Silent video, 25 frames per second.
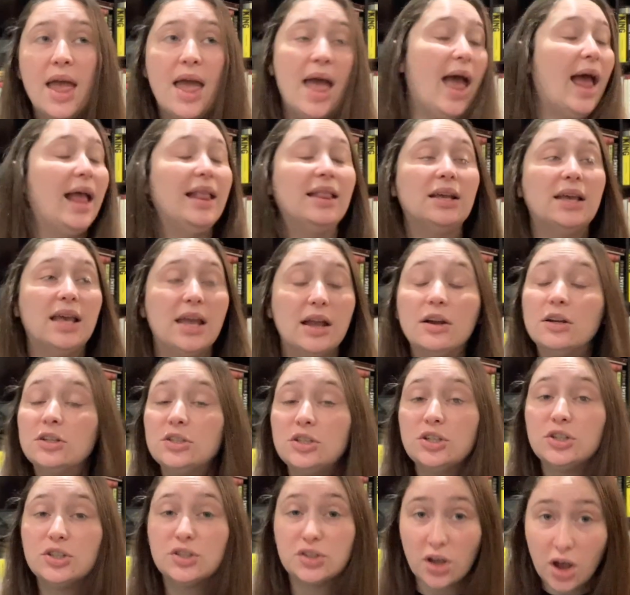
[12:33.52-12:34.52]
and the
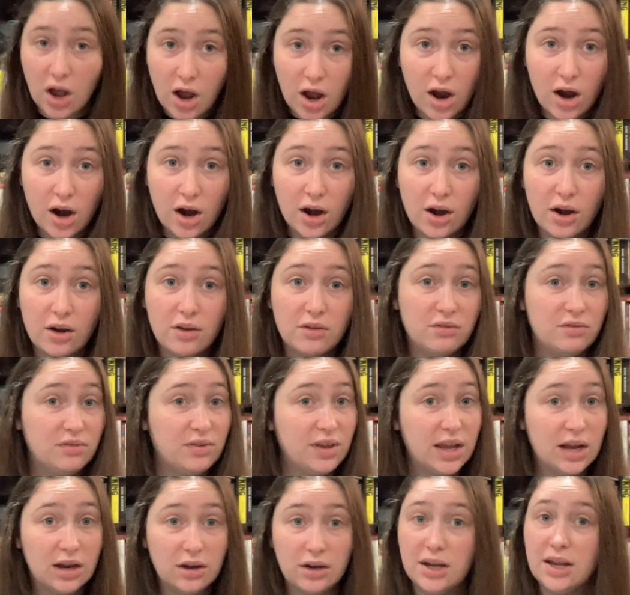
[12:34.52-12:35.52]
characters are
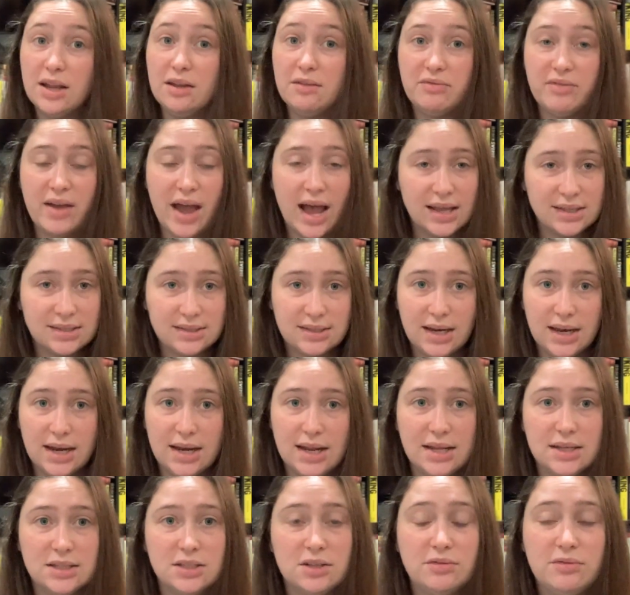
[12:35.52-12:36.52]
very
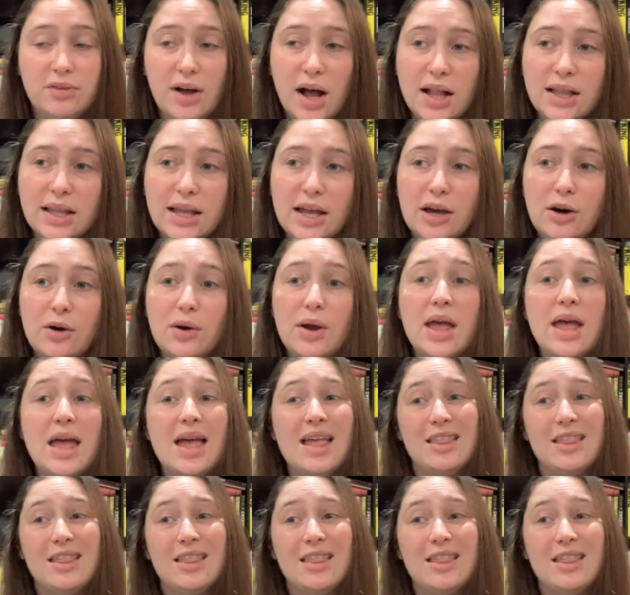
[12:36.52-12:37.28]
fascinating to follow.